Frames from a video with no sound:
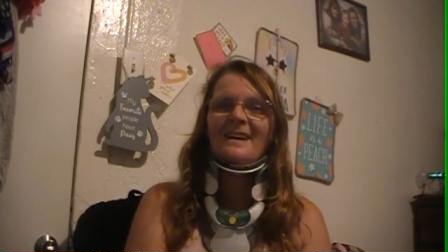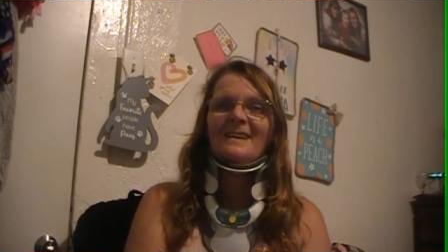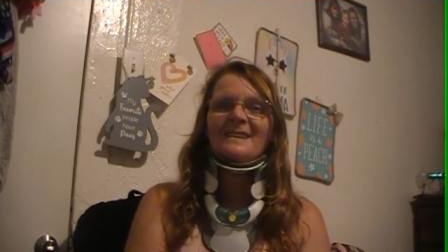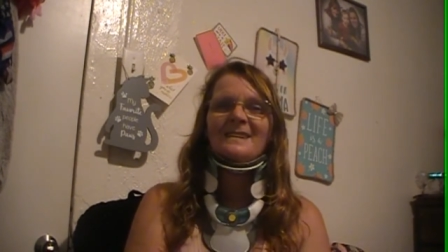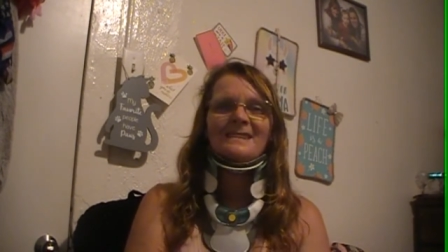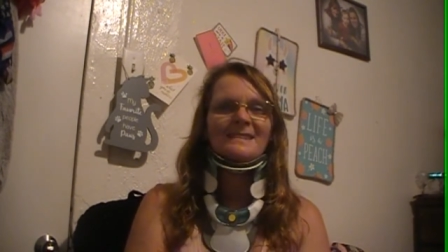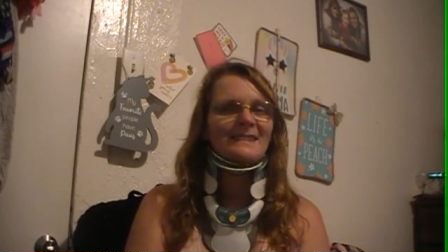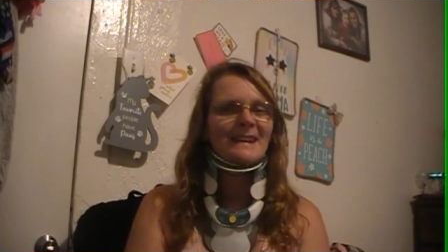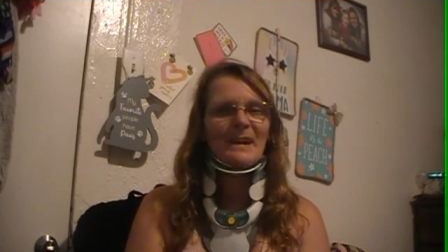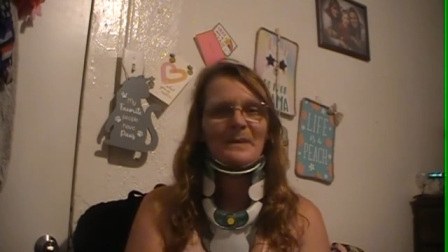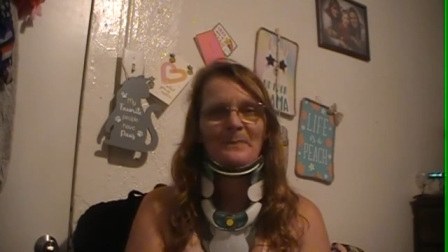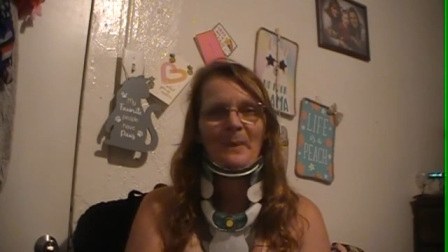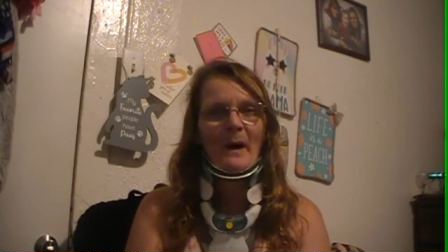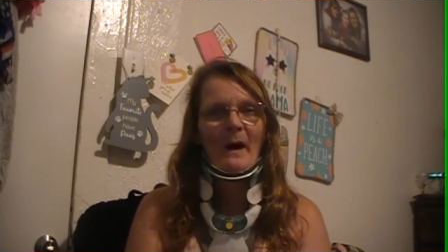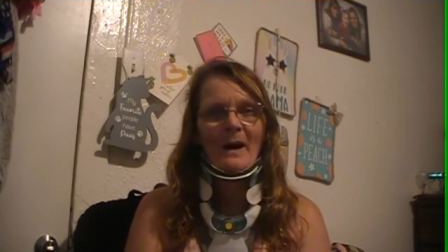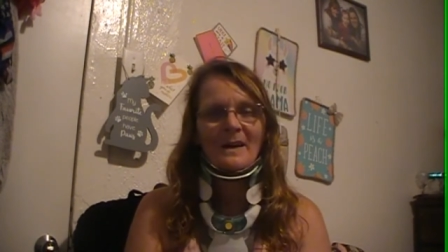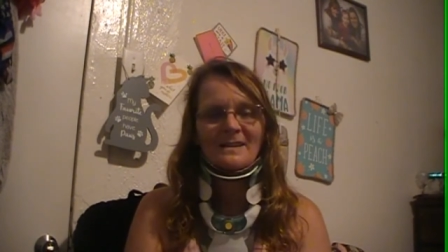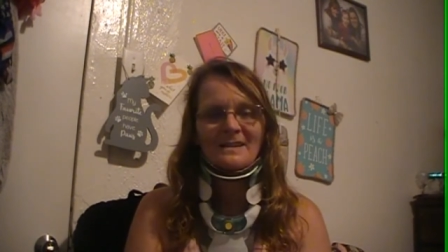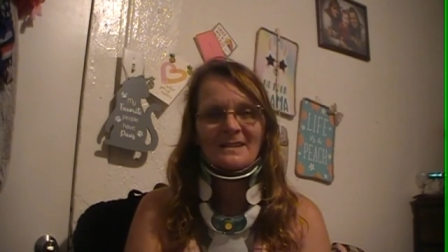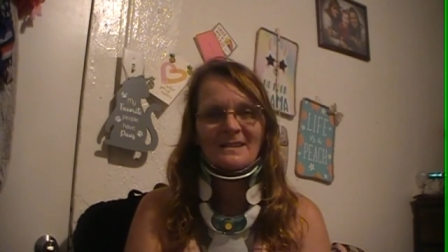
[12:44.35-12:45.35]
stay
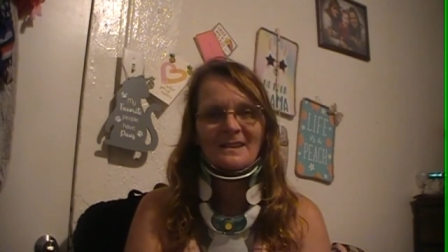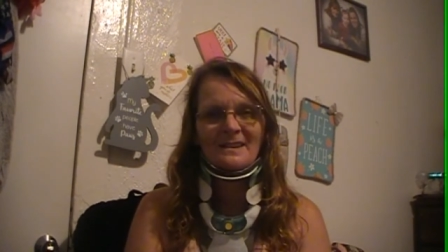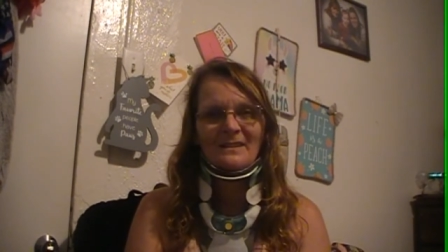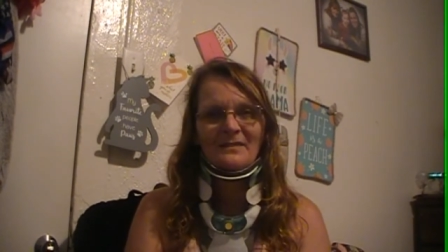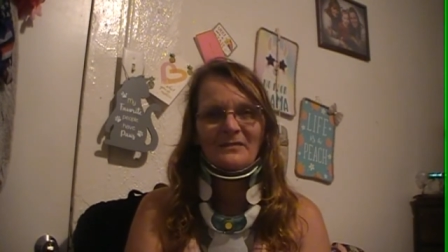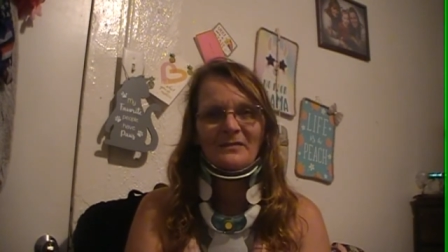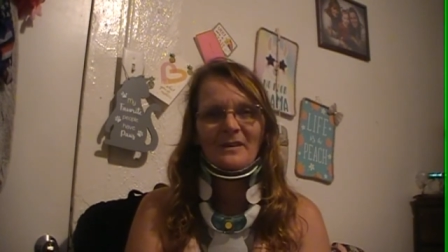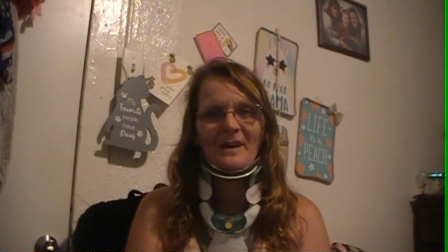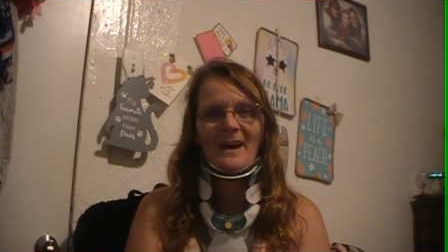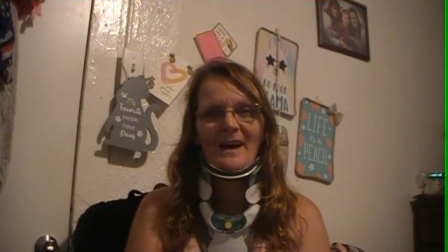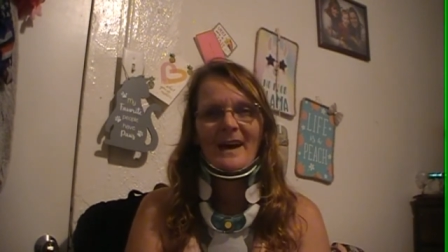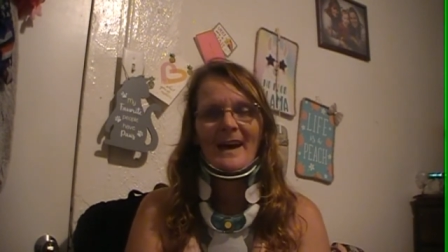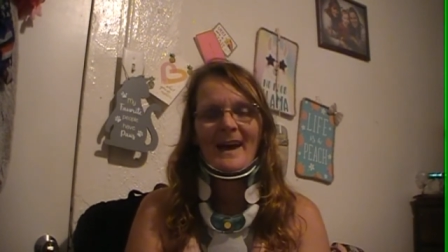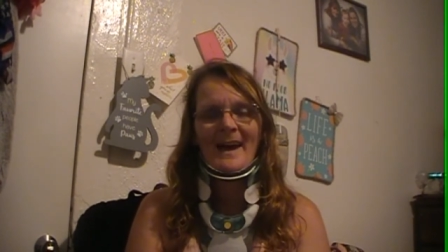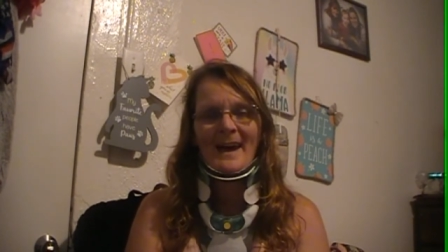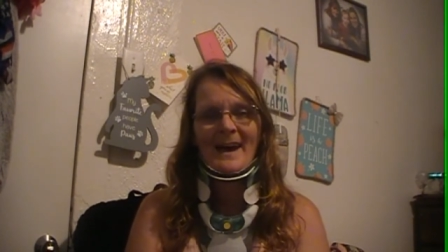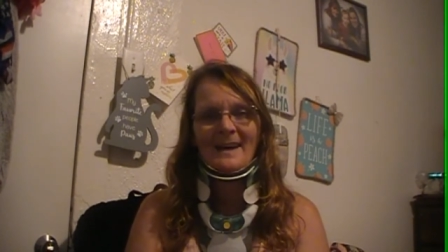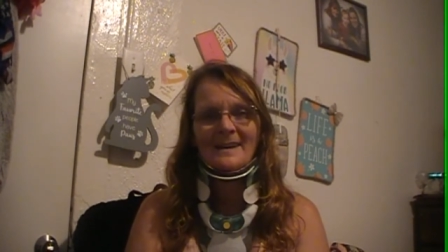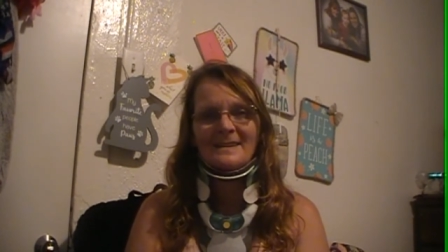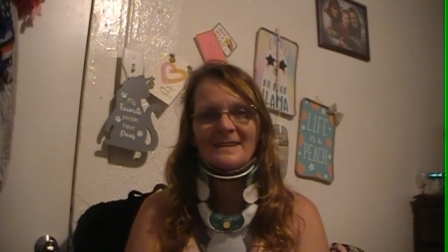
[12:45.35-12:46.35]
positive,
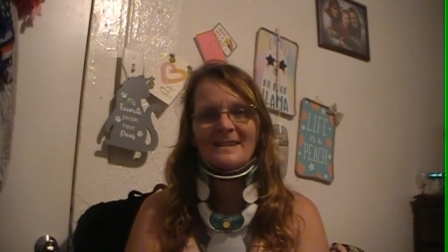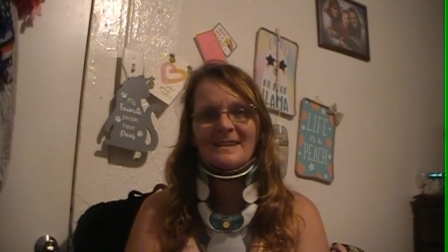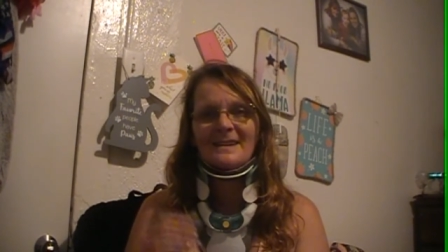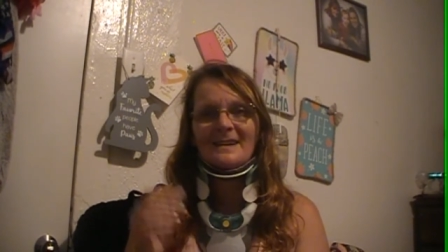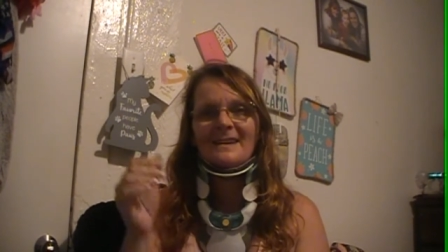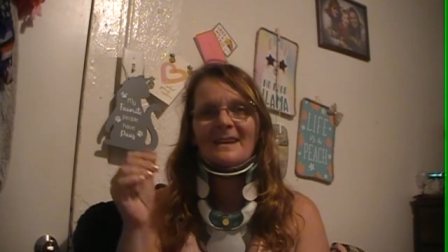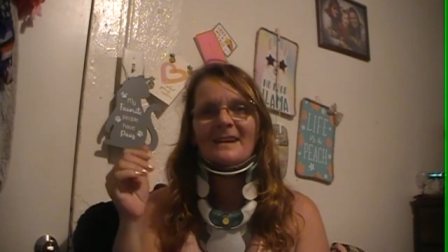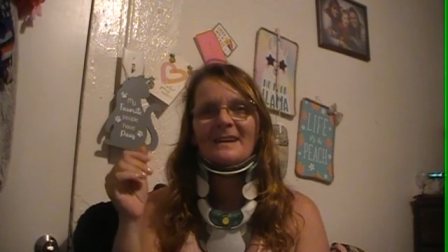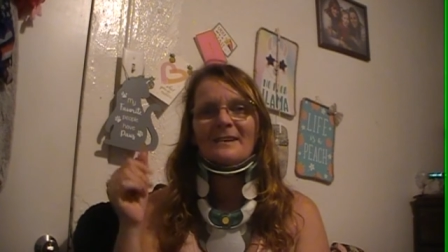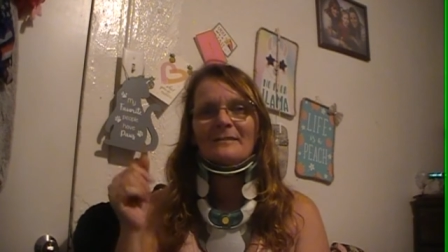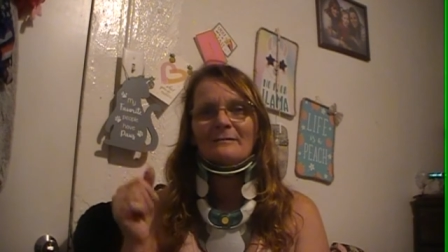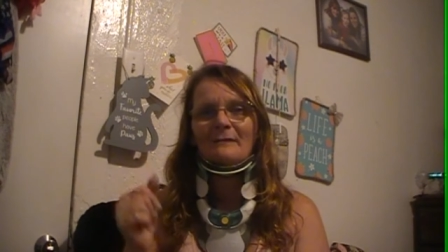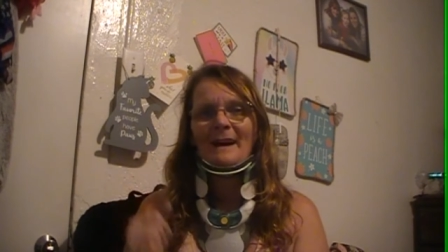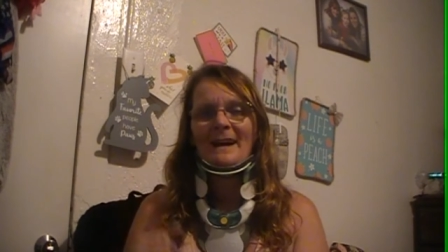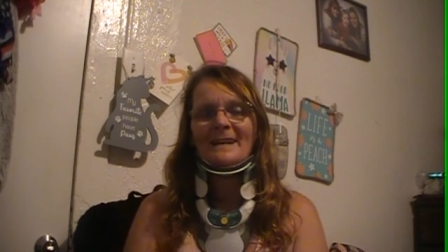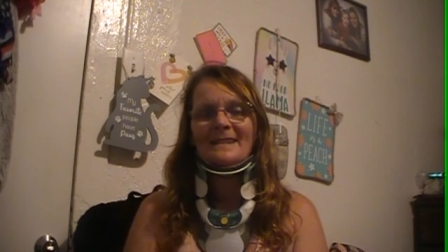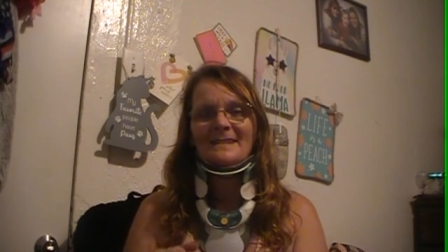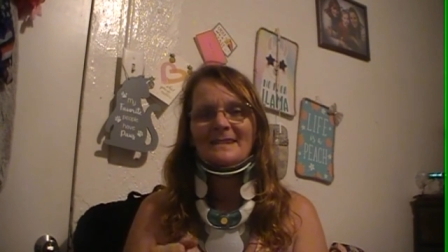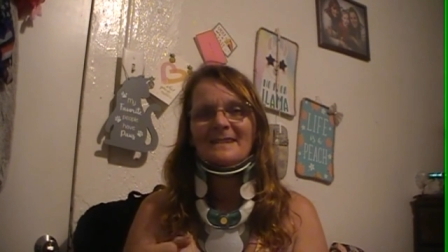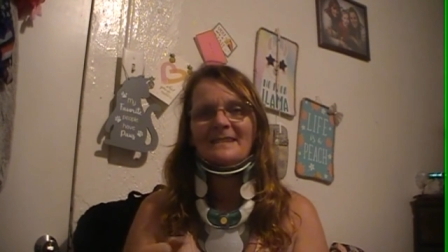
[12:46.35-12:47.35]
and
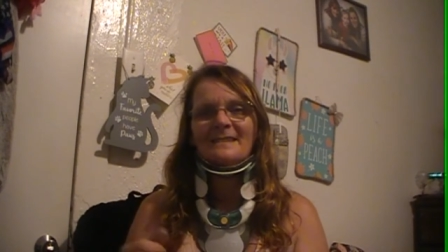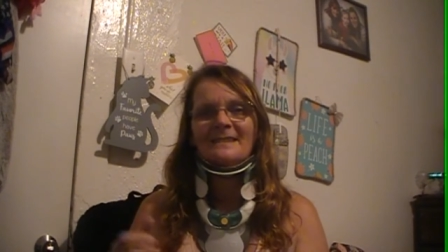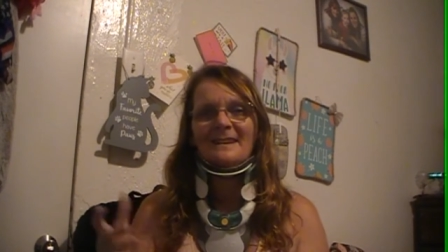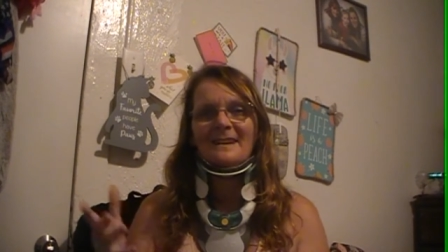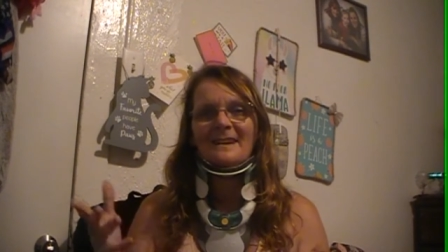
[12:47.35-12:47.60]
right,